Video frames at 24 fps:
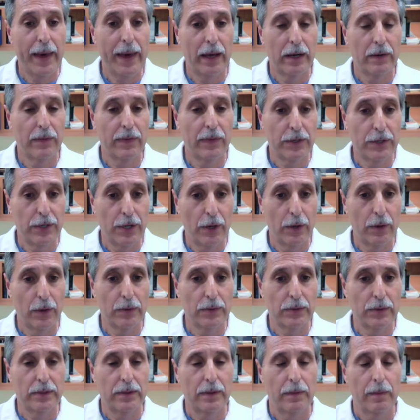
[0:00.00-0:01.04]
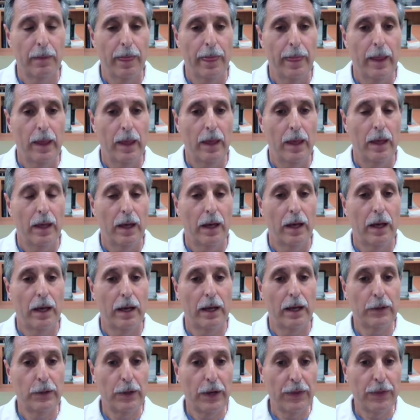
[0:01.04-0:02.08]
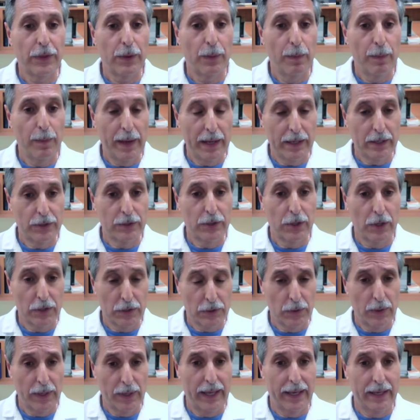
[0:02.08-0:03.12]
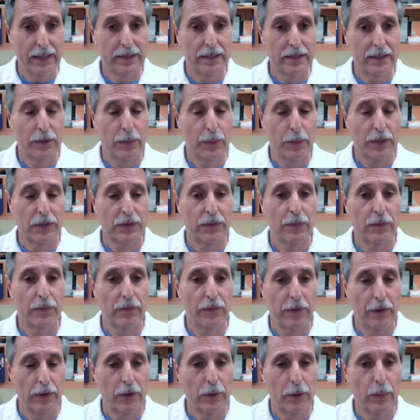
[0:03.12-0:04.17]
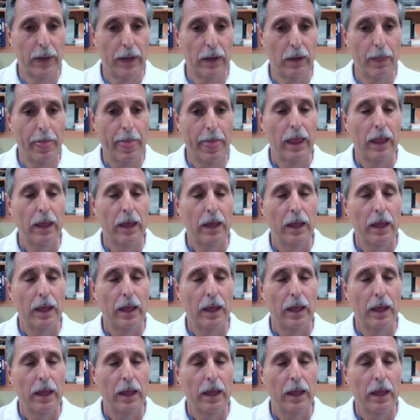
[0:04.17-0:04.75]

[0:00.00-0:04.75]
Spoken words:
pad of the toes, underneath the metatarsal heads. It works very well.